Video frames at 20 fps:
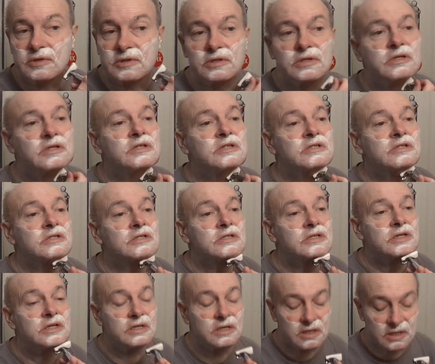but
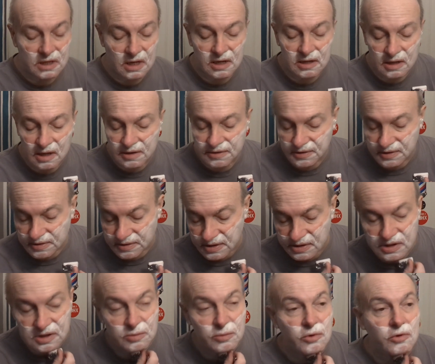I think
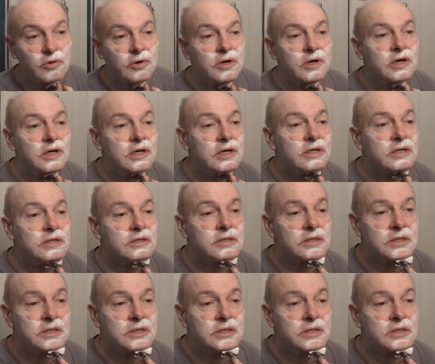that's a boar knot.